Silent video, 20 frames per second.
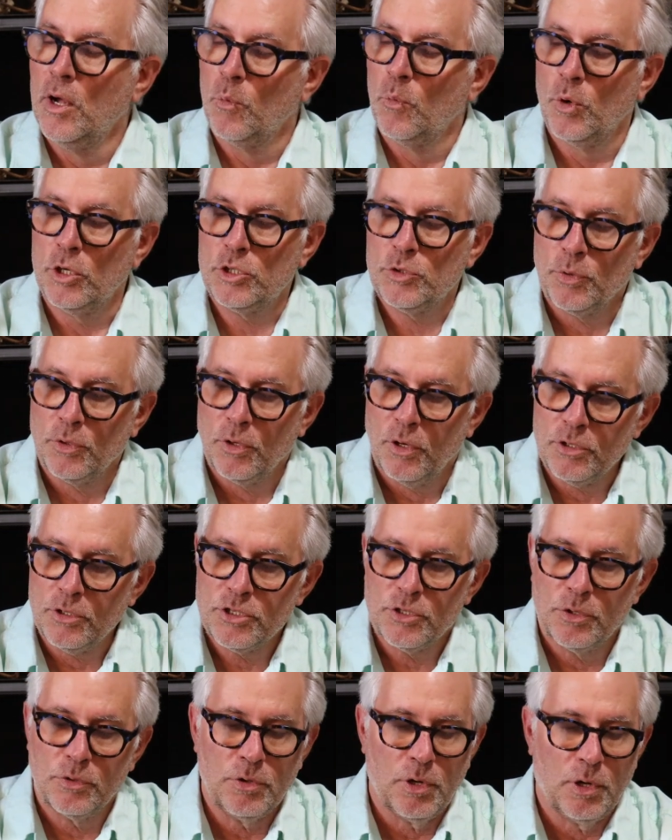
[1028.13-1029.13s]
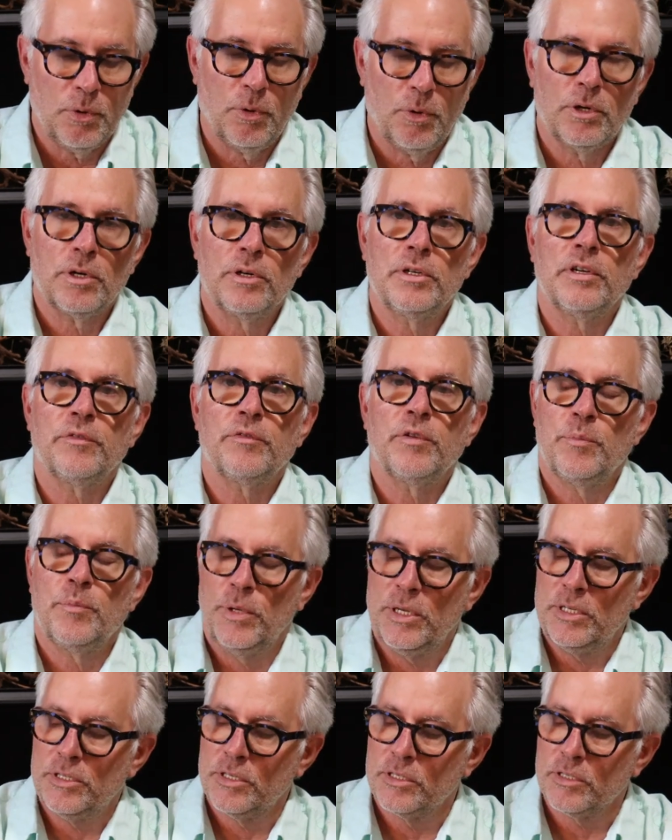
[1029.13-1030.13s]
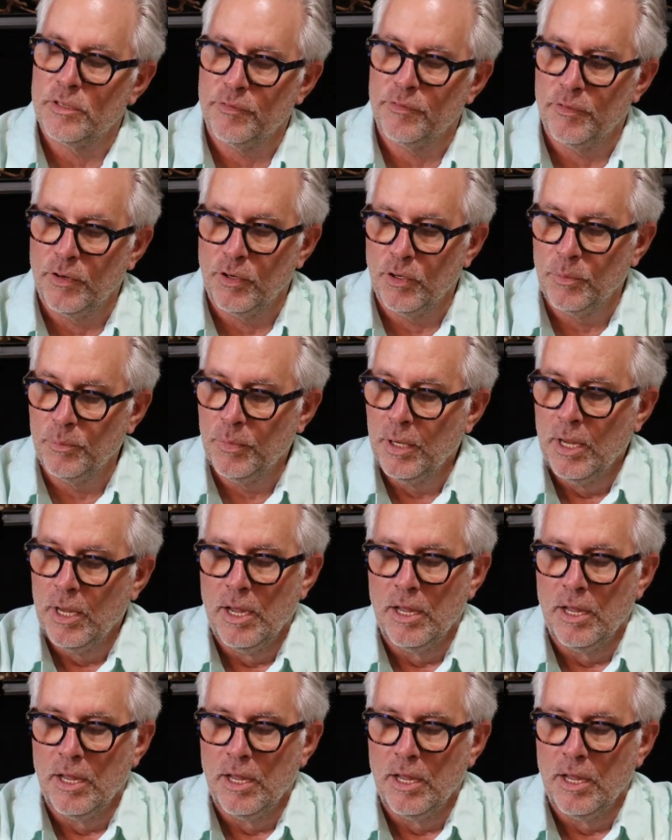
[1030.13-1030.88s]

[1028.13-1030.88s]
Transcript: which will also grow on our different pieces of foam.